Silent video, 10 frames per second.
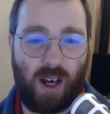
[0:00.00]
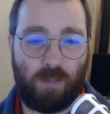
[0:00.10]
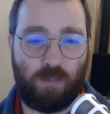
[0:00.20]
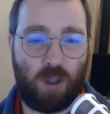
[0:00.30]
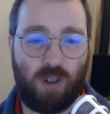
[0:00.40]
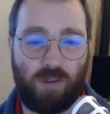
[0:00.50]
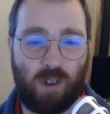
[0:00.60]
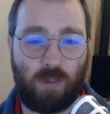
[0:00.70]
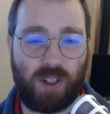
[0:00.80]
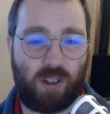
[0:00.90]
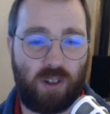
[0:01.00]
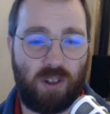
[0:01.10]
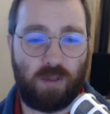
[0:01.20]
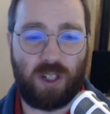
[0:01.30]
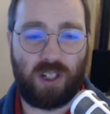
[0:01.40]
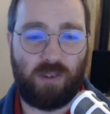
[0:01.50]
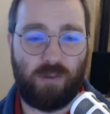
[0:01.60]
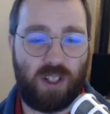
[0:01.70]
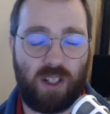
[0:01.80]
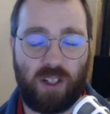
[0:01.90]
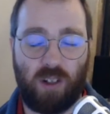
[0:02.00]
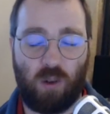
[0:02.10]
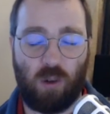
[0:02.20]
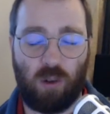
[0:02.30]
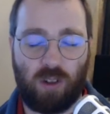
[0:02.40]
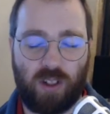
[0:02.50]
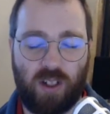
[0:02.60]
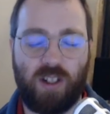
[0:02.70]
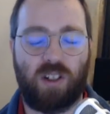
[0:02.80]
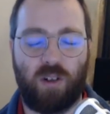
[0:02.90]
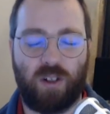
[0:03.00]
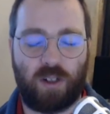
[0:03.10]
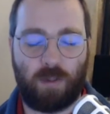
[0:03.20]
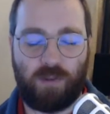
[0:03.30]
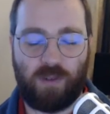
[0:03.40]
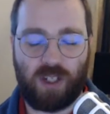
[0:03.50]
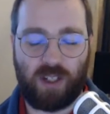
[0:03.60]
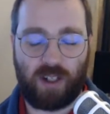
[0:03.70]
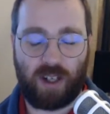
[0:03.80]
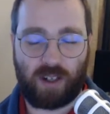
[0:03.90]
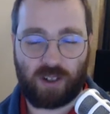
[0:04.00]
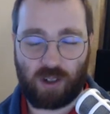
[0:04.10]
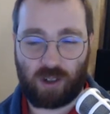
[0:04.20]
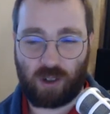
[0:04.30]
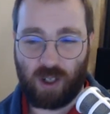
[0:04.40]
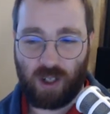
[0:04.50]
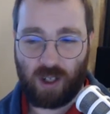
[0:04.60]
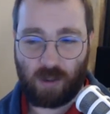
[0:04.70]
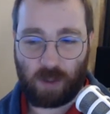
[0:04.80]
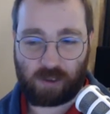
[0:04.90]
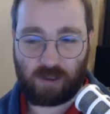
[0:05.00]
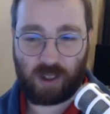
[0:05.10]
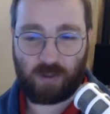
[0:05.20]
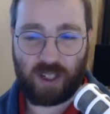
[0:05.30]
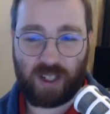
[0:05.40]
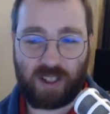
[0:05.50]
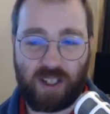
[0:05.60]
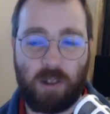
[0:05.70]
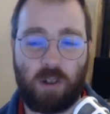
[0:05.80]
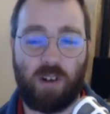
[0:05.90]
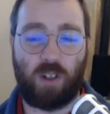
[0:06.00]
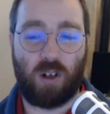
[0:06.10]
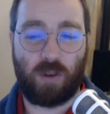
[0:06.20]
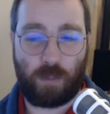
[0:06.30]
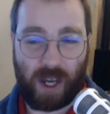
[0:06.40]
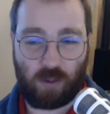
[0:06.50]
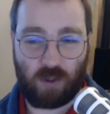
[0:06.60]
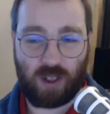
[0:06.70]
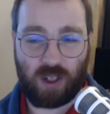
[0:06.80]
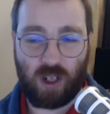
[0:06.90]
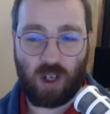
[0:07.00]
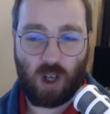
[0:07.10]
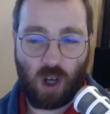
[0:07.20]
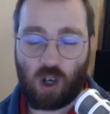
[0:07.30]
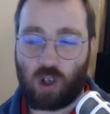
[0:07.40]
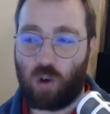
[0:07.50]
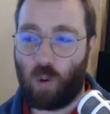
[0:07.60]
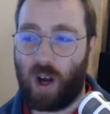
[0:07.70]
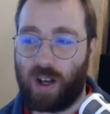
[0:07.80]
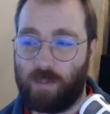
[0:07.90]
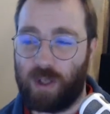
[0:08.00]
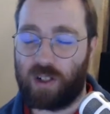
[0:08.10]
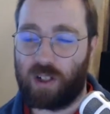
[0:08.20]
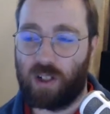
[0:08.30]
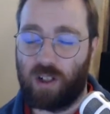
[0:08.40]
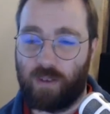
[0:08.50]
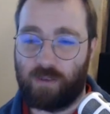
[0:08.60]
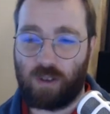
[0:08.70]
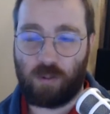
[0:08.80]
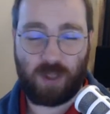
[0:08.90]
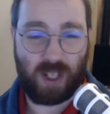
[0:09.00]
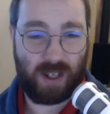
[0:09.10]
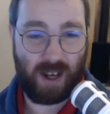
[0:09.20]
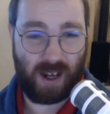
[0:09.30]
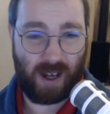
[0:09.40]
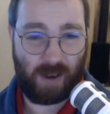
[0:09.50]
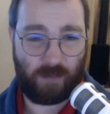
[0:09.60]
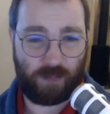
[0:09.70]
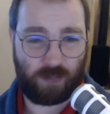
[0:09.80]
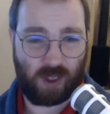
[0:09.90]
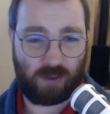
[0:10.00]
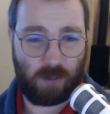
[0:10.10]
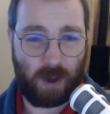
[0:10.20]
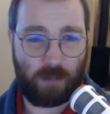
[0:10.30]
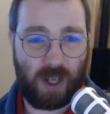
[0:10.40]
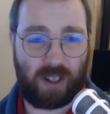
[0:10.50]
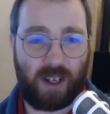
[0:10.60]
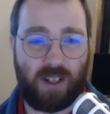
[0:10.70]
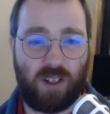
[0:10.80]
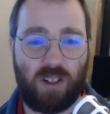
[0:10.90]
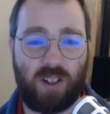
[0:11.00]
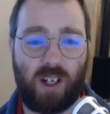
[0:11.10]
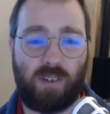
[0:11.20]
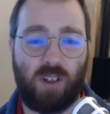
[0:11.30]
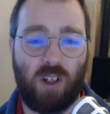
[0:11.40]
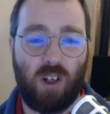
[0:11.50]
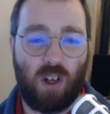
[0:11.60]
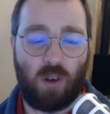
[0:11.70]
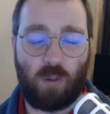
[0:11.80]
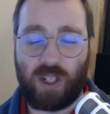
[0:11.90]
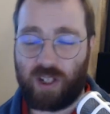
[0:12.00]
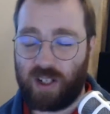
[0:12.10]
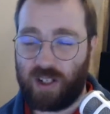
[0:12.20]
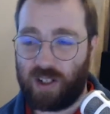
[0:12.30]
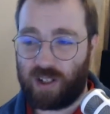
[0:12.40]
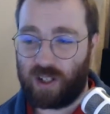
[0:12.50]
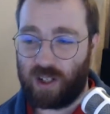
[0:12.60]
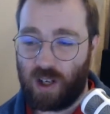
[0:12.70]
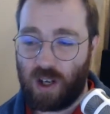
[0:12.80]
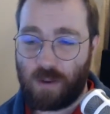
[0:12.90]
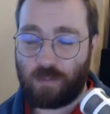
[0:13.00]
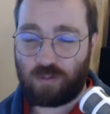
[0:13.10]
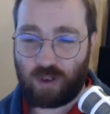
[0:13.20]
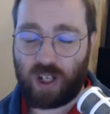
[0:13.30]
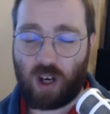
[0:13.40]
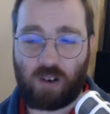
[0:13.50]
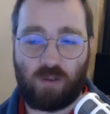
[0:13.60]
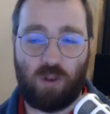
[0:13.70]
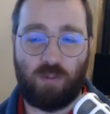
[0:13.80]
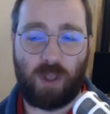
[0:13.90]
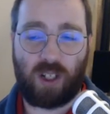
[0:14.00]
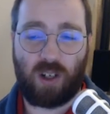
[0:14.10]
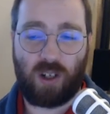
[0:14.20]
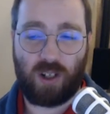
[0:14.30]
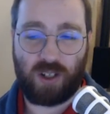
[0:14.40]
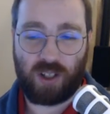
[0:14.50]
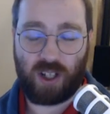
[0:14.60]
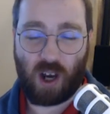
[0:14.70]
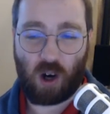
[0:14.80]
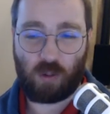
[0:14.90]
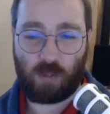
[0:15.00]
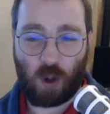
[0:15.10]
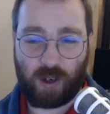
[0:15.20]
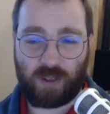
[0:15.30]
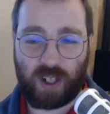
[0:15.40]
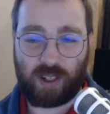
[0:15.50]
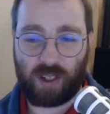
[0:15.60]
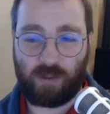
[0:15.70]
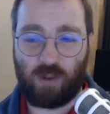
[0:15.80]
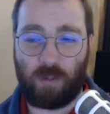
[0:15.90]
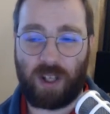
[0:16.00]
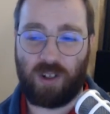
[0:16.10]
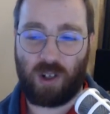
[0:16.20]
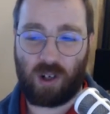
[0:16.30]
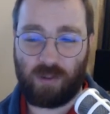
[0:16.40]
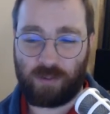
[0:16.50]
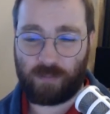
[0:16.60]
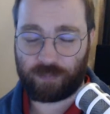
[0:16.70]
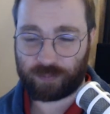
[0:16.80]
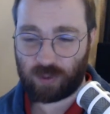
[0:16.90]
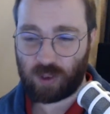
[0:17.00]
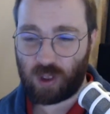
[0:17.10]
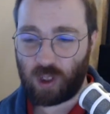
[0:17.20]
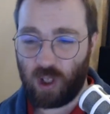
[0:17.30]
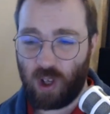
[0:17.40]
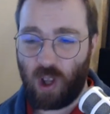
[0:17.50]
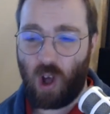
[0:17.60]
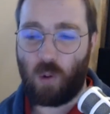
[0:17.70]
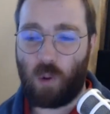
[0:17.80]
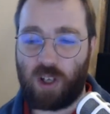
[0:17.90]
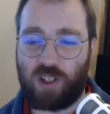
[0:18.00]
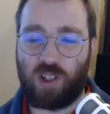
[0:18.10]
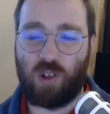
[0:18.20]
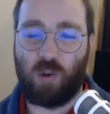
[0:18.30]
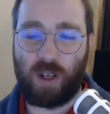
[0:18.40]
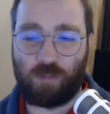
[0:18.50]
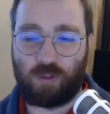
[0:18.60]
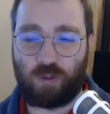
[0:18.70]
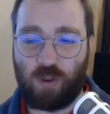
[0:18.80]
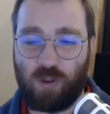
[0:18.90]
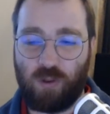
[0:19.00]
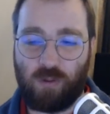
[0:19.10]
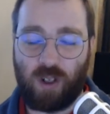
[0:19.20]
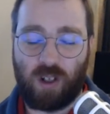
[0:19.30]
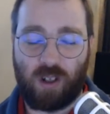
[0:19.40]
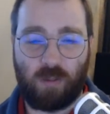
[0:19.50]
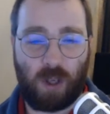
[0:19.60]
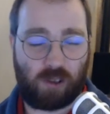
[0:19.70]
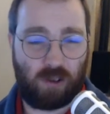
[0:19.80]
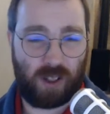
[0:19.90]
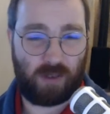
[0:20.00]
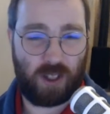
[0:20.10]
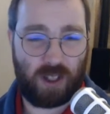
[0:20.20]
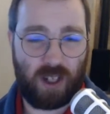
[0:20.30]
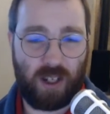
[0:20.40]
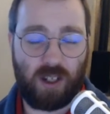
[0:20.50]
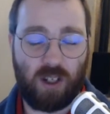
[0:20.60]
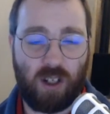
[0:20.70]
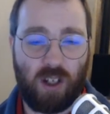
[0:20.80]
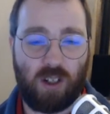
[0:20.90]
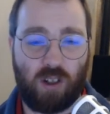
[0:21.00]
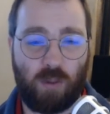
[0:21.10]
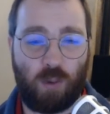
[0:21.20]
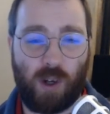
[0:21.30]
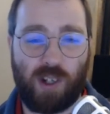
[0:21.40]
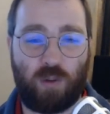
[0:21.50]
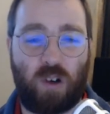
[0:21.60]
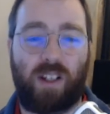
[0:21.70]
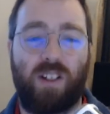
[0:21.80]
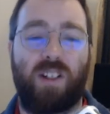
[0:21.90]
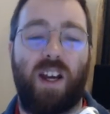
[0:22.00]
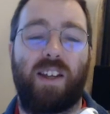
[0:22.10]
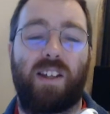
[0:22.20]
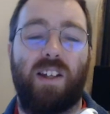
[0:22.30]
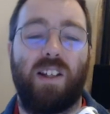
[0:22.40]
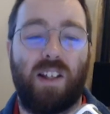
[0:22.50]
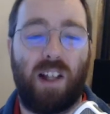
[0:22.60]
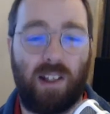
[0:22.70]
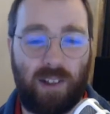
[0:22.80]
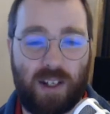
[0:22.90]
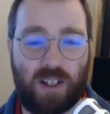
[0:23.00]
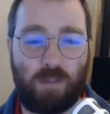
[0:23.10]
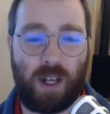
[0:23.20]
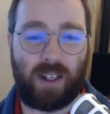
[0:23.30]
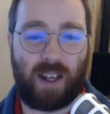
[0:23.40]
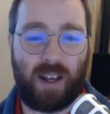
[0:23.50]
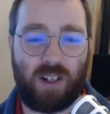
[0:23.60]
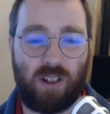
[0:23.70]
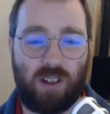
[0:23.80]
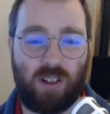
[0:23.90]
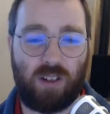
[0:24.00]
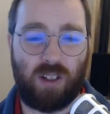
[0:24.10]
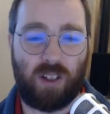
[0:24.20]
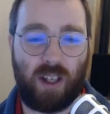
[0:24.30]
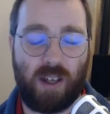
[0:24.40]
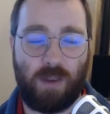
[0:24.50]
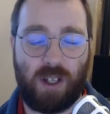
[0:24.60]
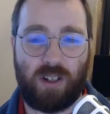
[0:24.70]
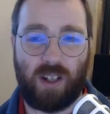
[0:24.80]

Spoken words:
beautiful and wasn't causing me fatigue at all is causing my fatigue now. So my chronic fatigue seems to have gone backwards quite a bit from from that medication stuff, which is pretty horrible because the whole point of taking 4 months off was to improve my chronic fatigue to the point where I could take less medication to keep it